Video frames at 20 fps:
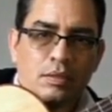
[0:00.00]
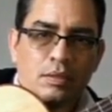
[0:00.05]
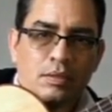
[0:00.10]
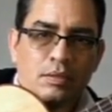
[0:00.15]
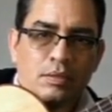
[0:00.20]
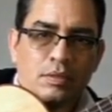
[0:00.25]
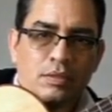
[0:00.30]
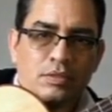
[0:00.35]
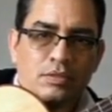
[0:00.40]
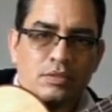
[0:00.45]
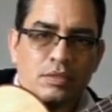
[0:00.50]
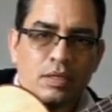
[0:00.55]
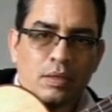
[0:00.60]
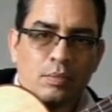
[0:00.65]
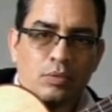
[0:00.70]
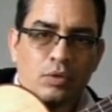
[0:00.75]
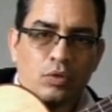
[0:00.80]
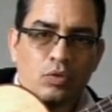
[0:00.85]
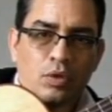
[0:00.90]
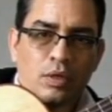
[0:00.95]
This step
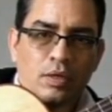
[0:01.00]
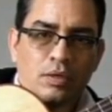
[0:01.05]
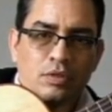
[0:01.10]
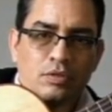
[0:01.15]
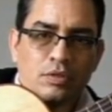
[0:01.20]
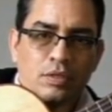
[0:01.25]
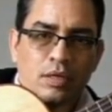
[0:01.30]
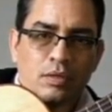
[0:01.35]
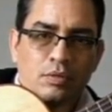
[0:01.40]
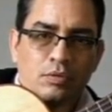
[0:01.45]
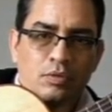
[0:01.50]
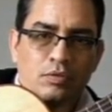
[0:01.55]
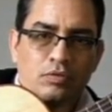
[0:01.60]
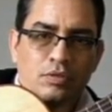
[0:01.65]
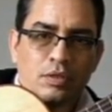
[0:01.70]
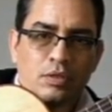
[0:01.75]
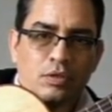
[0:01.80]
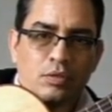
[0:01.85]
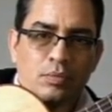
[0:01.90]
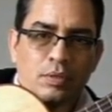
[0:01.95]
requires careful
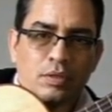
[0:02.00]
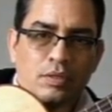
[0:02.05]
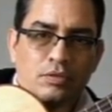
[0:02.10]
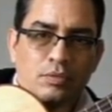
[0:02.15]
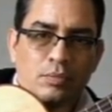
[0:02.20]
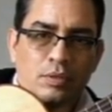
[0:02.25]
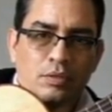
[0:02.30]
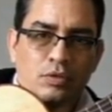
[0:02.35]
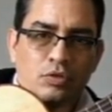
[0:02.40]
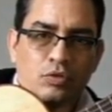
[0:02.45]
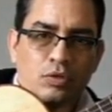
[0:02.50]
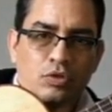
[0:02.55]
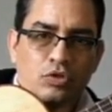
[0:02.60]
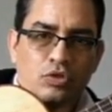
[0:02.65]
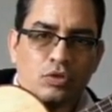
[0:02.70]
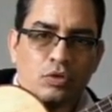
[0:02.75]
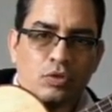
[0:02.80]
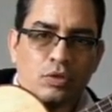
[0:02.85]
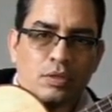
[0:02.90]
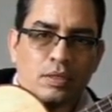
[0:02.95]
finger placement to
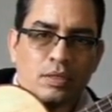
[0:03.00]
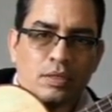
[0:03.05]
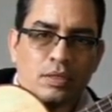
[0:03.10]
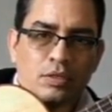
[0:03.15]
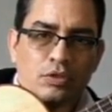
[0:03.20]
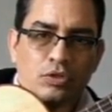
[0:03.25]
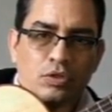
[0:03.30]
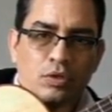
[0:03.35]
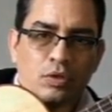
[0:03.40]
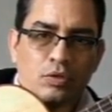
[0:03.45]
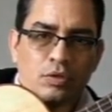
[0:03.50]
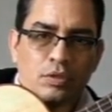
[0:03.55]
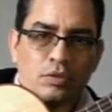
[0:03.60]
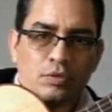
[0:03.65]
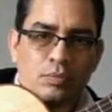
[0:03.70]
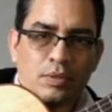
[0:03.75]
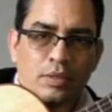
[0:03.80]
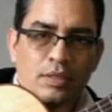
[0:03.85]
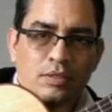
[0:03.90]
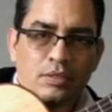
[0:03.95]
ensure that each note is
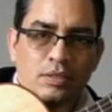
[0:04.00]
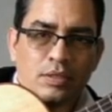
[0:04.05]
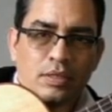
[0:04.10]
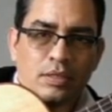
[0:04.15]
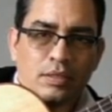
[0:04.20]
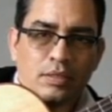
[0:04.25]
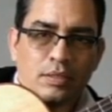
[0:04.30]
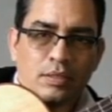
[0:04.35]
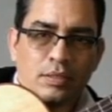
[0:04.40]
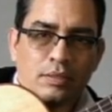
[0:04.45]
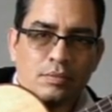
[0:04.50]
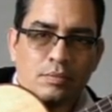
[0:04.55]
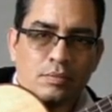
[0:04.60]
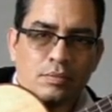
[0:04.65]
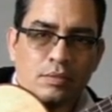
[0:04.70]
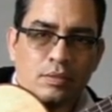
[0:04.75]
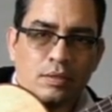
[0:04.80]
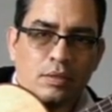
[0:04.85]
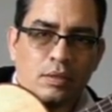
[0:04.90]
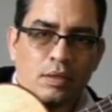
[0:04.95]
played cleanly.
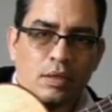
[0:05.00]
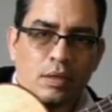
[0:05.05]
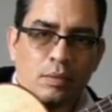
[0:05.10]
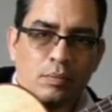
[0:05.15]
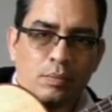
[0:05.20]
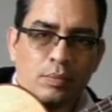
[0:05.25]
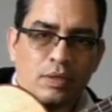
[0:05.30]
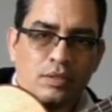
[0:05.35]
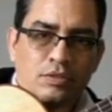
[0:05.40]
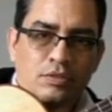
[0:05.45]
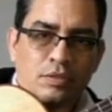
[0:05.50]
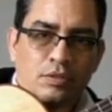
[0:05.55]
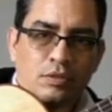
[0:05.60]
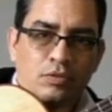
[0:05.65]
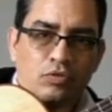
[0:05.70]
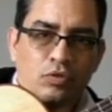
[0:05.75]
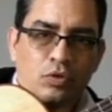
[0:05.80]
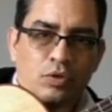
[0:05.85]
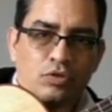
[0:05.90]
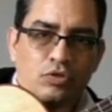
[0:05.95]
Pressing the
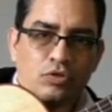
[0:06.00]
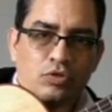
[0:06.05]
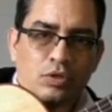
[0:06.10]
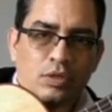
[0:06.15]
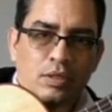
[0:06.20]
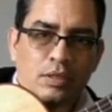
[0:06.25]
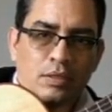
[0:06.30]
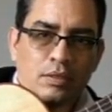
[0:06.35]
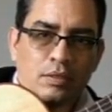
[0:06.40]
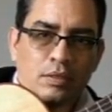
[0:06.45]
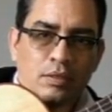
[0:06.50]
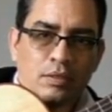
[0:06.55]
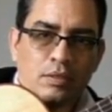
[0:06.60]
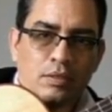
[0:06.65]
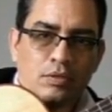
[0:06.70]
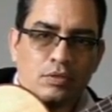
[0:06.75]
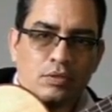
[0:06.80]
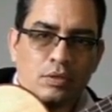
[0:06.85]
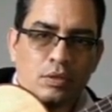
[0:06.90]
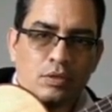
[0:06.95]
4th string,
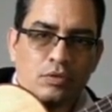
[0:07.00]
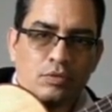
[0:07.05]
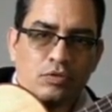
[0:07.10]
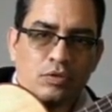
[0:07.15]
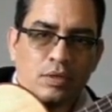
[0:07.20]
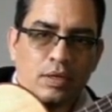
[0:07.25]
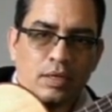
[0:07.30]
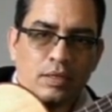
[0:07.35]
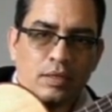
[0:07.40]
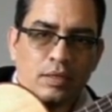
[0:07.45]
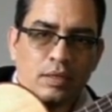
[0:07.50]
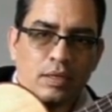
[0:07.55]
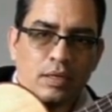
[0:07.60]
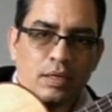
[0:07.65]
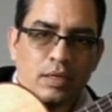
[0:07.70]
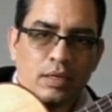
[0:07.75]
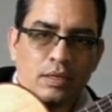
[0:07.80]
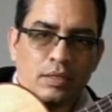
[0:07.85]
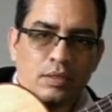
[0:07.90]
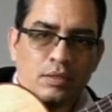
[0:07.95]
3rd fret,
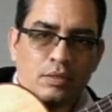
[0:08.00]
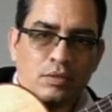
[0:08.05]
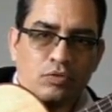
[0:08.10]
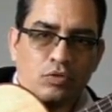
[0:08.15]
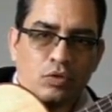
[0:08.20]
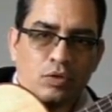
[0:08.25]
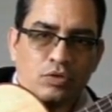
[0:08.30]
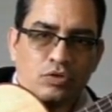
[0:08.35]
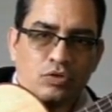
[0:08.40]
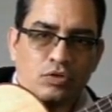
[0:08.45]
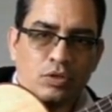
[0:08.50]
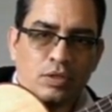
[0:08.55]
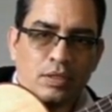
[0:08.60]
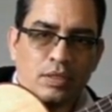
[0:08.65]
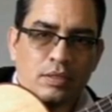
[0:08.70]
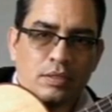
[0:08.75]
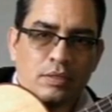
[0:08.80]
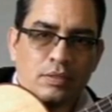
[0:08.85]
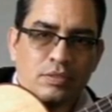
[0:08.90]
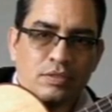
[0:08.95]
and then the 4th
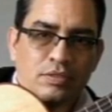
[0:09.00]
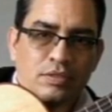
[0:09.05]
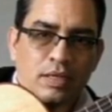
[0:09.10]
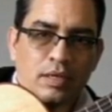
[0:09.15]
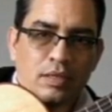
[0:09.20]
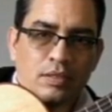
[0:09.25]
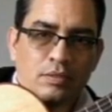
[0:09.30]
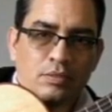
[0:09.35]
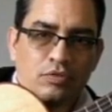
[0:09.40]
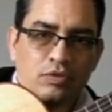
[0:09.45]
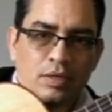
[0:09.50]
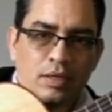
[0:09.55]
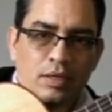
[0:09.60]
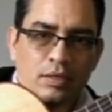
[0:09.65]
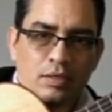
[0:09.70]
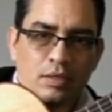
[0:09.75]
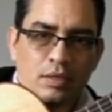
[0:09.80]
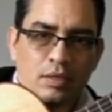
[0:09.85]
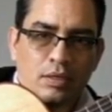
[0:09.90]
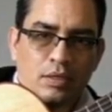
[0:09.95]
string, 2nd fret,
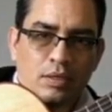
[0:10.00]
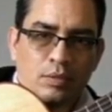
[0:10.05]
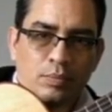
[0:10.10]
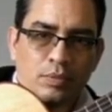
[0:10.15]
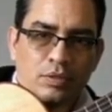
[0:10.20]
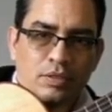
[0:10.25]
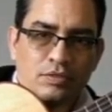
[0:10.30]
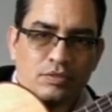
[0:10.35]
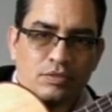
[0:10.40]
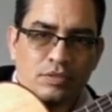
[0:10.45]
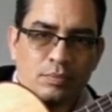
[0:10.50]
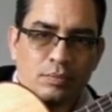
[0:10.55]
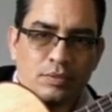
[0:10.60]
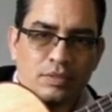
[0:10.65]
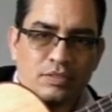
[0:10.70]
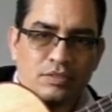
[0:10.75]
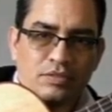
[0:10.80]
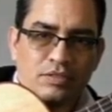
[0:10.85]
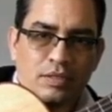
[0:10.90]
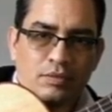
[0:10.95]
completes the
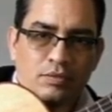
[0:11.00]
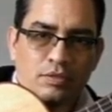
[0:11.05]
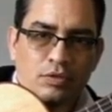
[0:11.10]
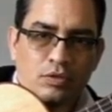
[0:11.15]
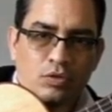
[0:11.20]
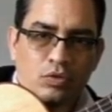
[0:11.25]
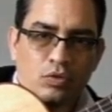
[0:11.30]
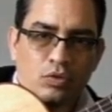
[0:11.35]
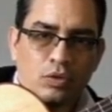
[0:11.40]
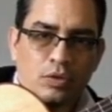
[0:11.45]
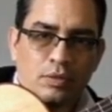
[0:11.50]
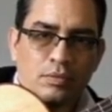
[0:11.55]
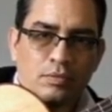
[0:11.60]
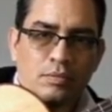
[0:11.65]
B7th chord.